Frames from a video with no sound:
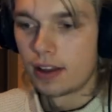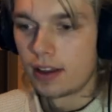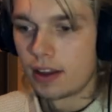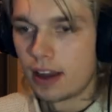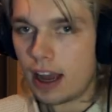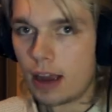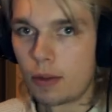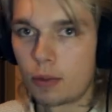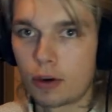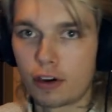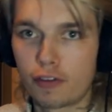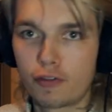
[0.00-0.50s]

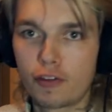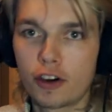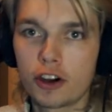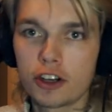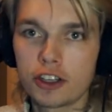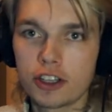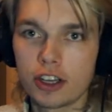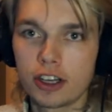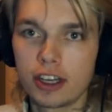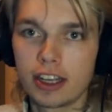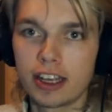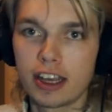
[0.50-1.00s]
And we're
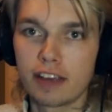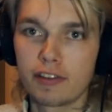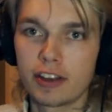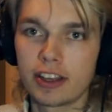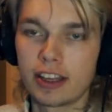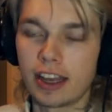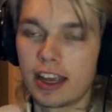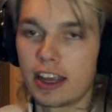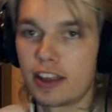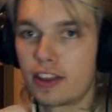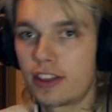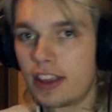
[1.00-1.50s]
first going to give it
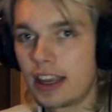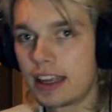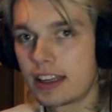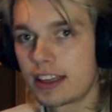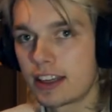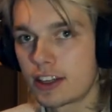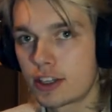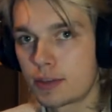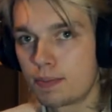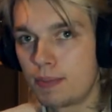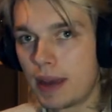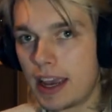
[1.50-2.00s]
a
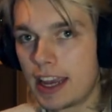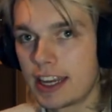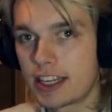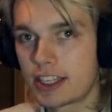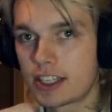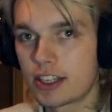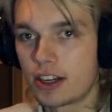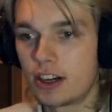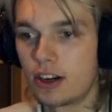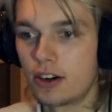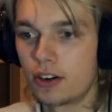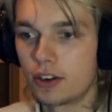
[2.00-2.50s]
thickness
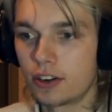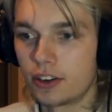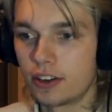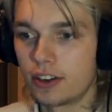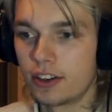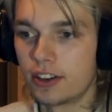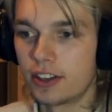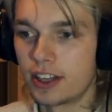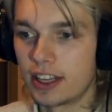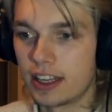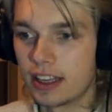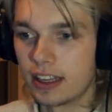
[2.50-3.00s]
based on
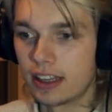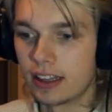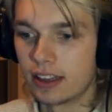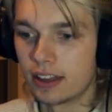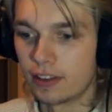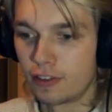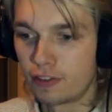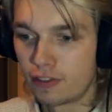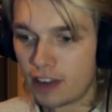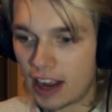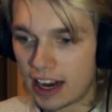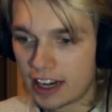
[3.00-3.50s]
the
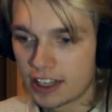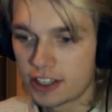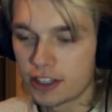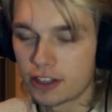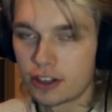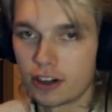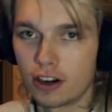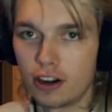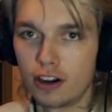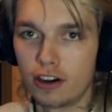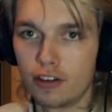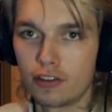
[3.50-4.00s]

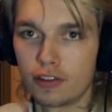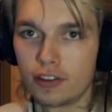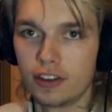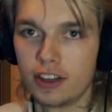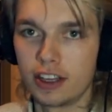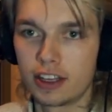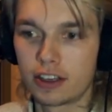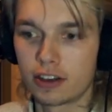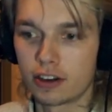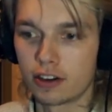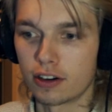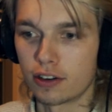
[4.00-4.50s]
factor of the
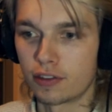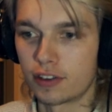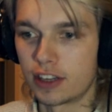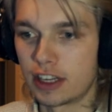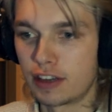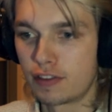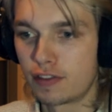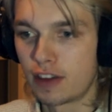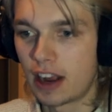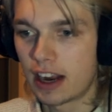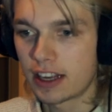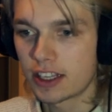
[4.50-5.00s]
curve. The
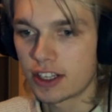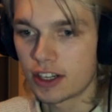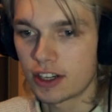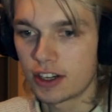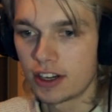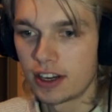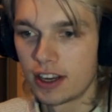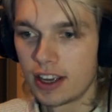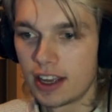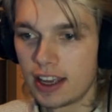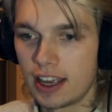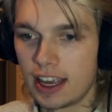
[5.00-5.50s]

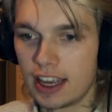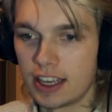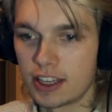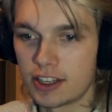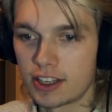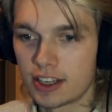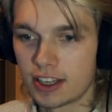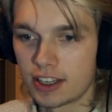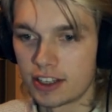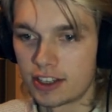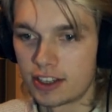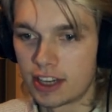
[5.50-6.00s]
factor
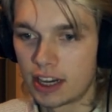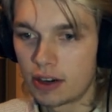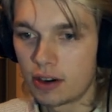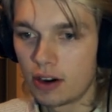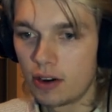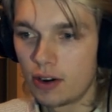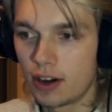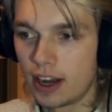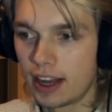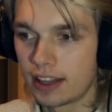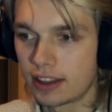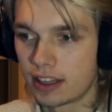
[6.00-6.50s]
is
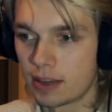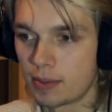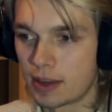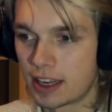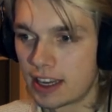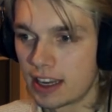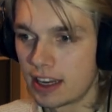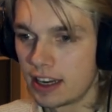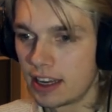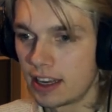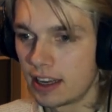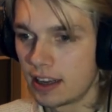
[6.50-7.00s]
0 at the
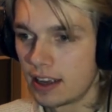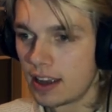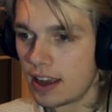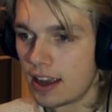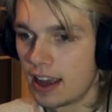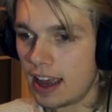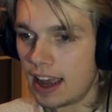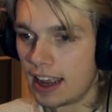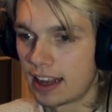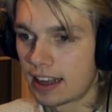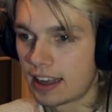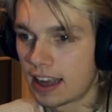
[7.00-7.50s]
beginning
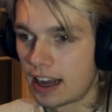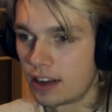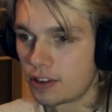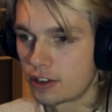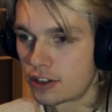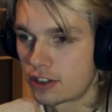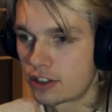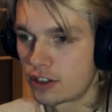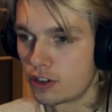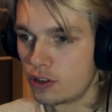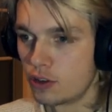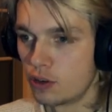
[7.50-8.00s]
and
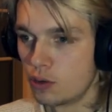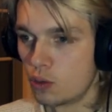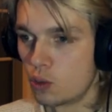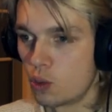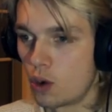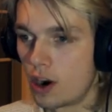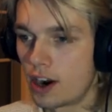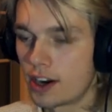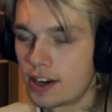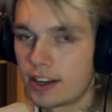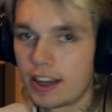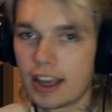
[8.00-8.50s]
counts to
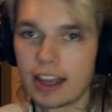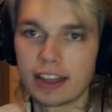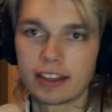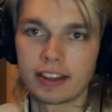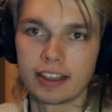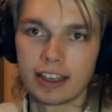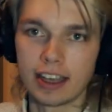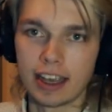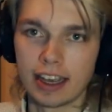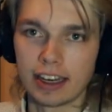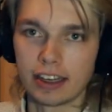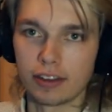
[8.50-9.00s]
1 at
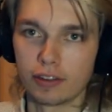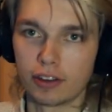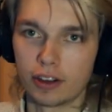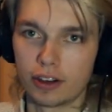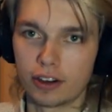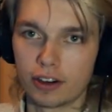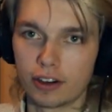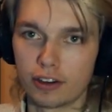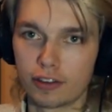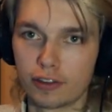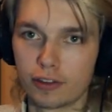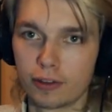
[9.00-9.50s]
the end of the
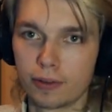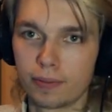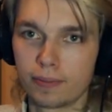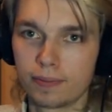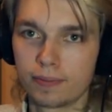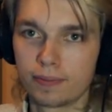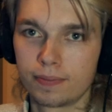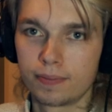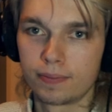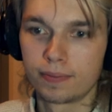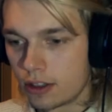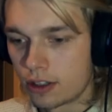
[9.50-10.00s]
curve.
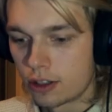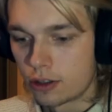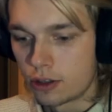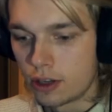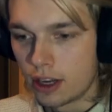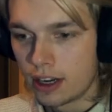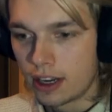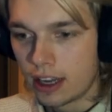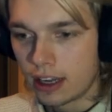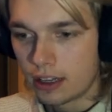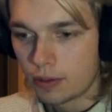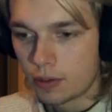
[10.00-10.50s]
To
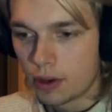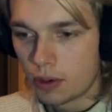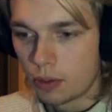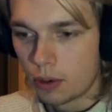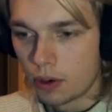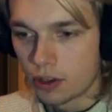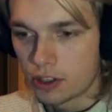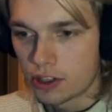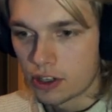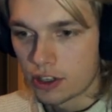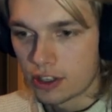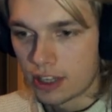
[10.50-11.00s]
do that, we
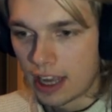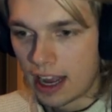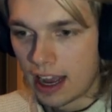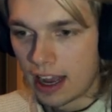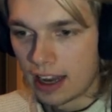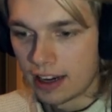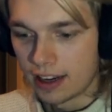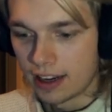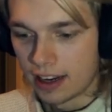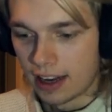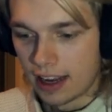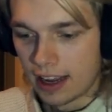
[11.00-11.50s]
will just
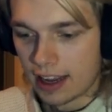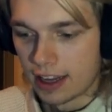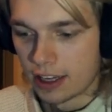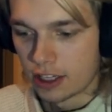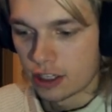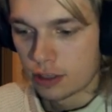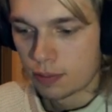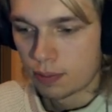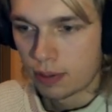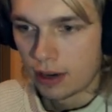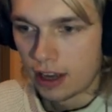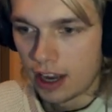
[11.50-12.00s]
add a
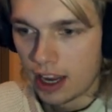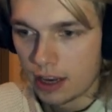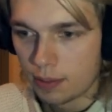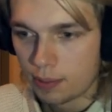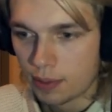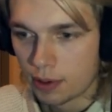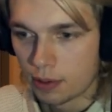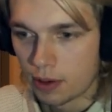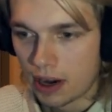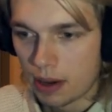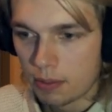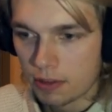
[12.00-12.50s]
spline
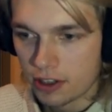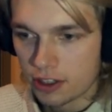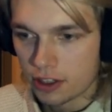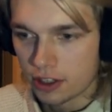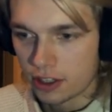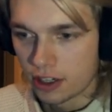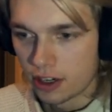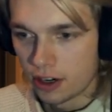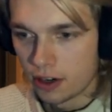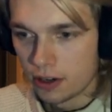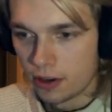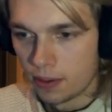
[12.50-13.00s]
parameter
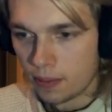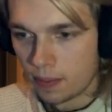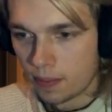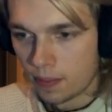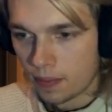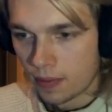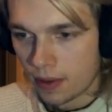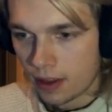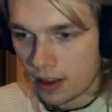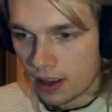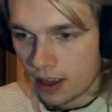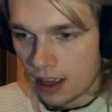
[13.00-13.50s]
node.
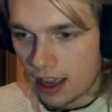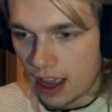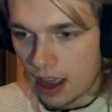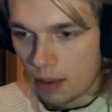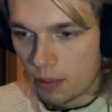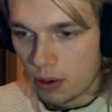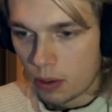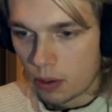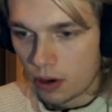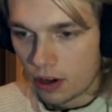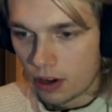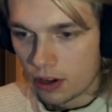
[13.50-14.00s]
And
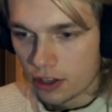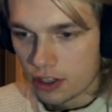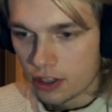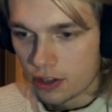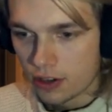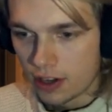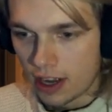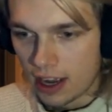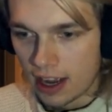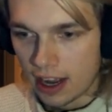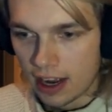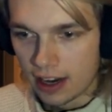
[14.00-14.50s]
we will
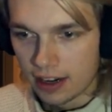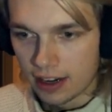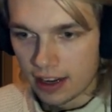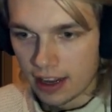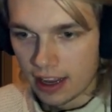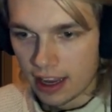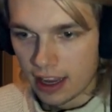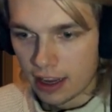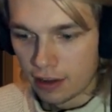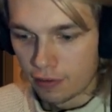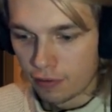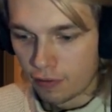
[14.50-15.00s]
also add
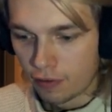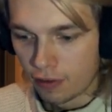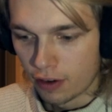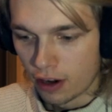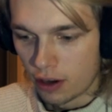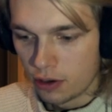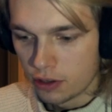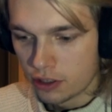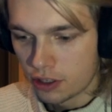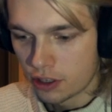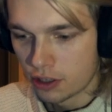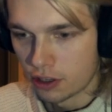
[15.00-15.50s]
a
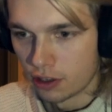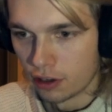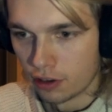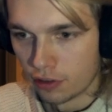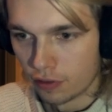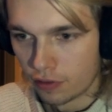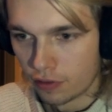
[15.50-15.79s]
float curve.